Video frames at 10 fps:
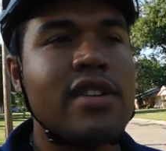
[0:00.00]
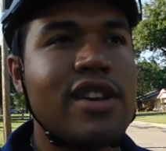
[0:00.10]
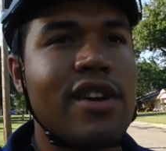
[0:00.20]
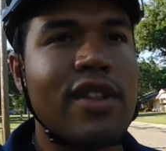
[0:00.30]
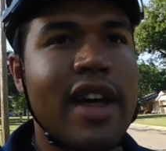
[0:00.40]

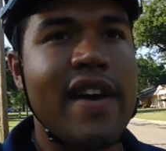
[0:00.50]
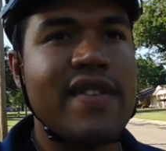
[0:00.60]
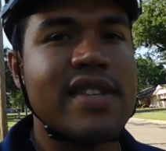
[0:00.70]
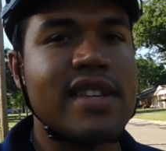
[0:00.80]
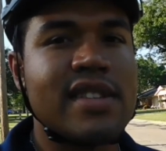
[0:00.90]
to your
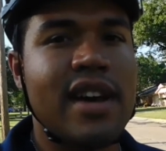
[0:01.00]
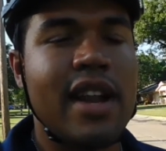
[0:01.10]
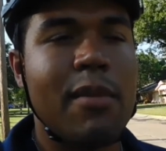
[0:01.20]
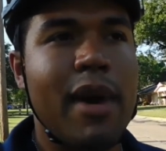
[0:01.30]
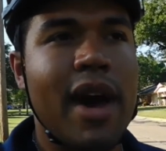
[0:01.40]
lives is it's
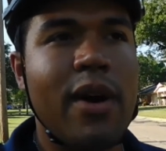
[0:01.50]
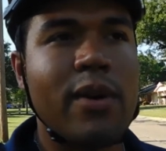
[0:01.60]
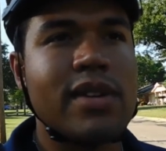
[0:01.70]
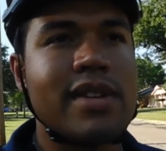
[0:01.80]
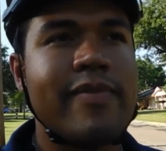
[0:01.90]
not
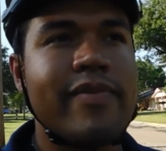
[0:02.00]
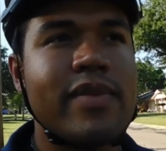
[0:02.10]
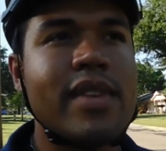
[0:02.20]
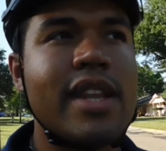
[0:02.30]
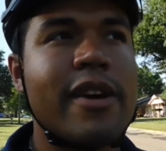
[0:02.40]
about,
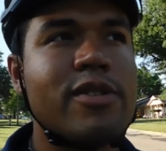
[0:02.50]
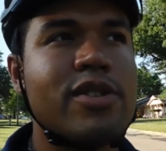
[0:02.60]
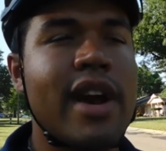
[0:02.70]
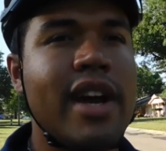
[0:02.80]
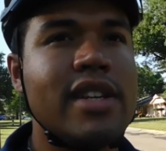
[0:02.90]
you know,
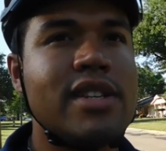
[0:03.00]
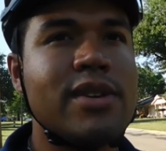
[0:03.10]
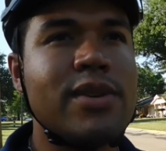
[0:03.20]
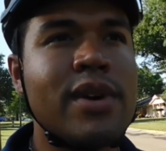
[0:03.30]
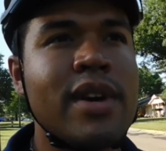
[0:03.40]
trying to